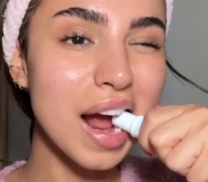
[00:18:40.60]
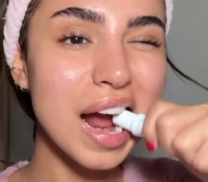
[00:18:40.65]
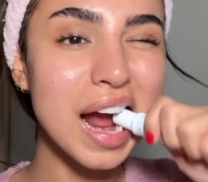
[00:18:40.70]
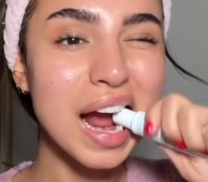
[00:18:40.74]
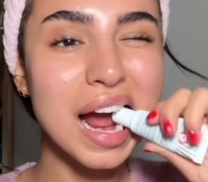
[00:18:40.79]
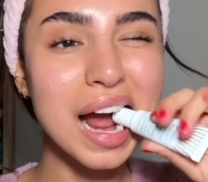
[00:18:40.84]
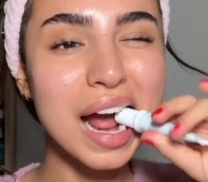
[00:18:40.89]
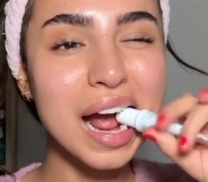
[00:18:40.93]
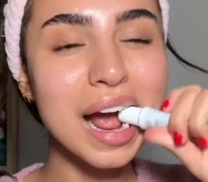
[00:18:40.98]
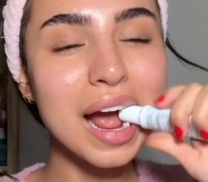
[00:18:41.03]

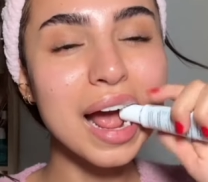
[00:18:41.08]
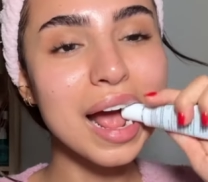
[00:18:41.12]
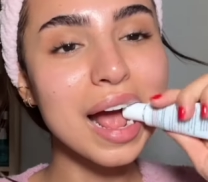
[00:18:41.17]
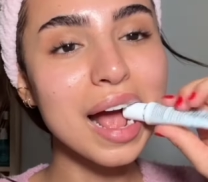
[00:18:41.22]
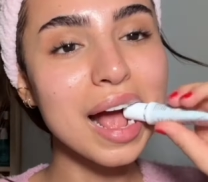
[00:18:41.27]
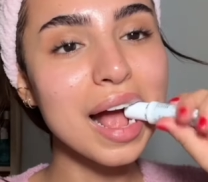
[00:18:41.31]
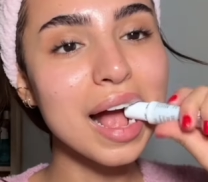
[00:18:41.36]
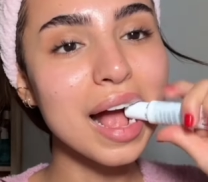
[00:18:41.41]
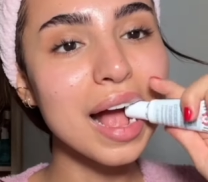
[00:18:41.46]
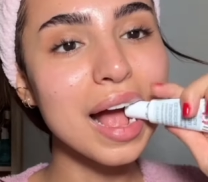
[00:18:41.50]

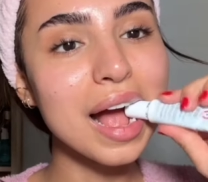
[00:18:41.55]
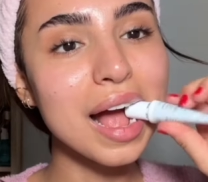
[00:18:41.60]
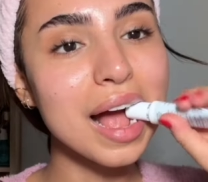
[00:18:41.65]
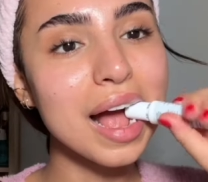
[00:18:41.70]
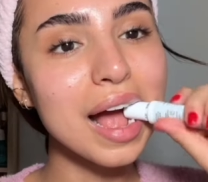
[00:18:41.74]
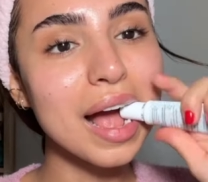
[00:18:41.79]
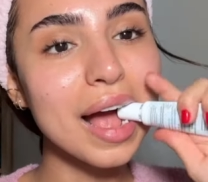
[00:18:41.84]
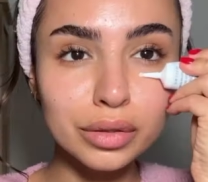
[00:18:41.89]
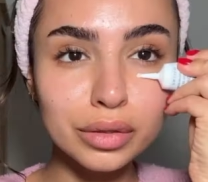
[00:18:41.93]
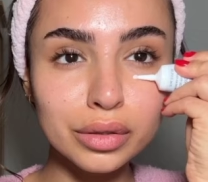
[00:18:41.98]

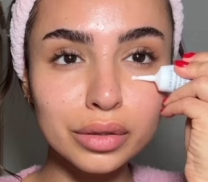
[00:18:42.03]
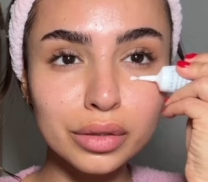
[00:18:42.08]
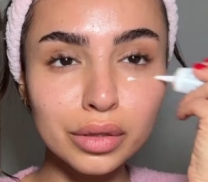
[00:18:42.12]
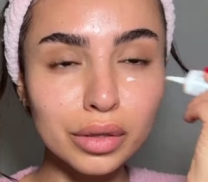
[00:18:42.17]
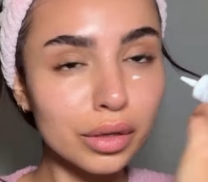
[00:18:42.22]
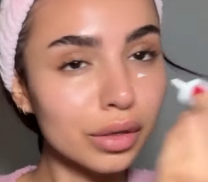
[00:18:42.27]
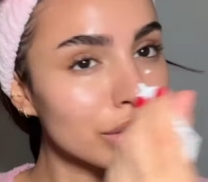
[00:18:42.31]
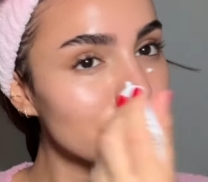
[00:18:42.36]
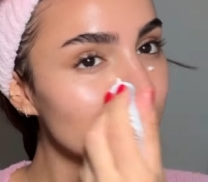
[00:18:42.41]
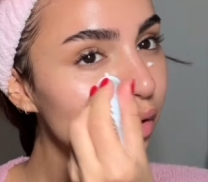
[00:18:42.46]

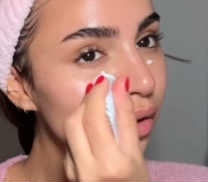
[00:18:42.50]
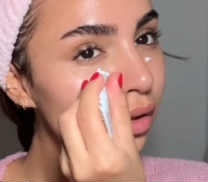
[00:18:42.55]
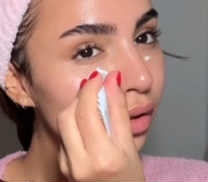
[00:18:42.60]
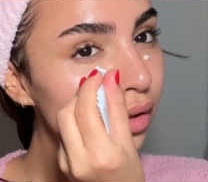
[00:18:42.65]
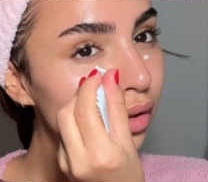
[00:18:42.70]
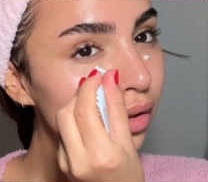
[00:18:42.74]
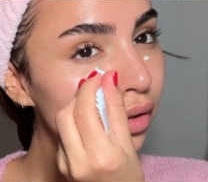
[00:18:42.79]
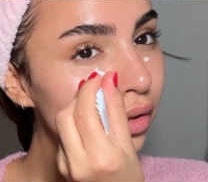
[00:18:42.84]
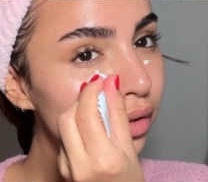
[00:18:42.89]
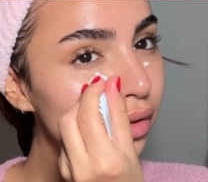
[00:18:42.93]

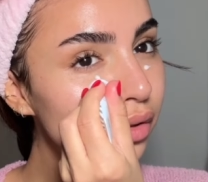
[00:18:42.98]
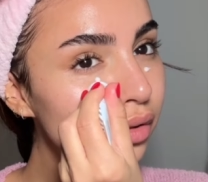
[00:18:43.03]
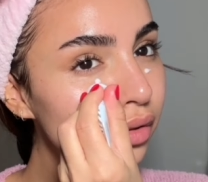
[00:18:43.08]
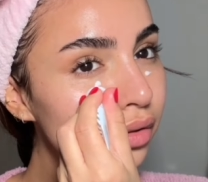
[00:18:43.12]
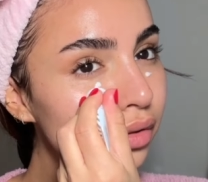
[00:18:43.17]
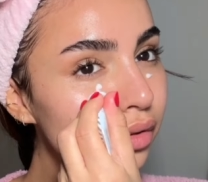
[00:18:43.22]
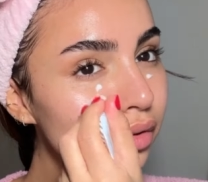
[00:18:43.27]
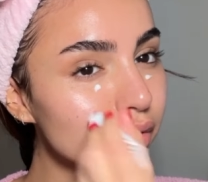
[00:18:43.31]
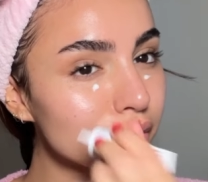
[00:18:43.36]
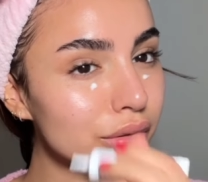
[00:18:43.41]

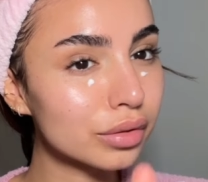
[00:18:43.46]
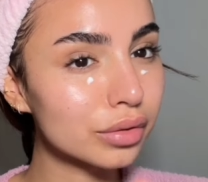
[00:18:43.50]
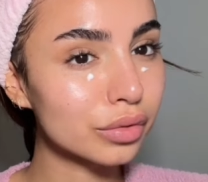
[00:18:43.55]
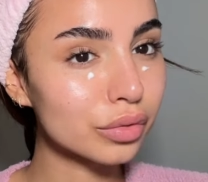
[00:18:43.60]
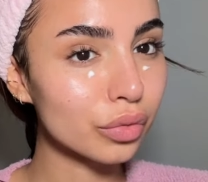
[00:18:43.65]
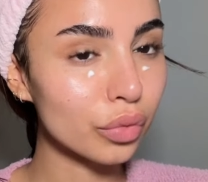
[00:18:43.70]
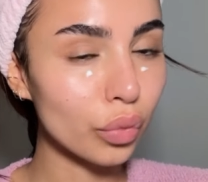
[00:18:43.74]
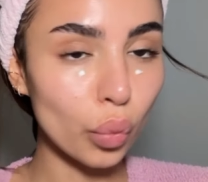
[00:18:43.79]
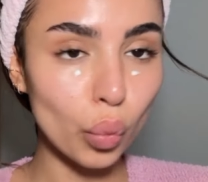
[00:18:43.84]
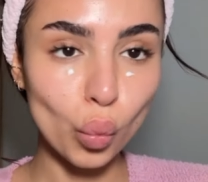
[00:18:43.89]

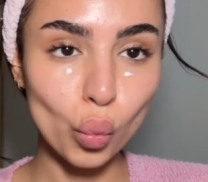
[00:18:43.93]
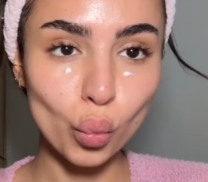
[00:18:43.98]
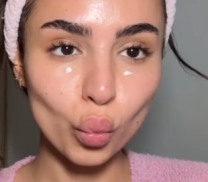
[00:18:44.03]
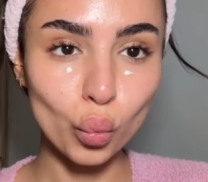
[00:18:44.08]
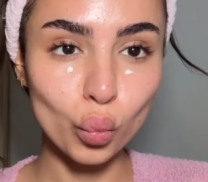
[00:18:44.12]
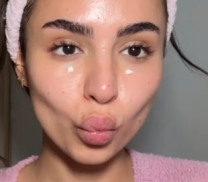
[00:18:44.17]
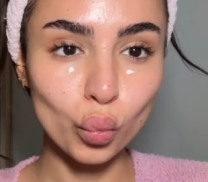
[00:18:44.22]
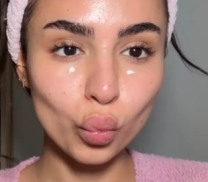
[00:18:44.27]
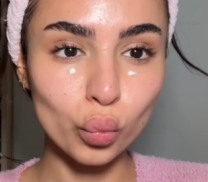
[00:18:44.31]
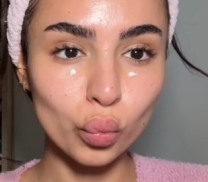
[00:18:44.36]

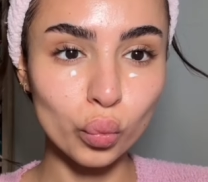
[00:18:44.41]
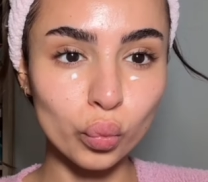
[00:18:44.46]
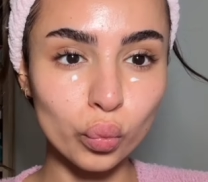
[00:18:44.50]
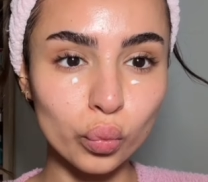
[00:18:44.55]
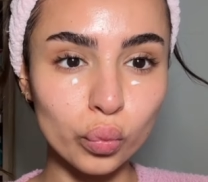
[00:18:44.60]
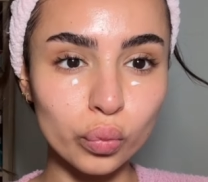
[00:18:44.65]
[no speech]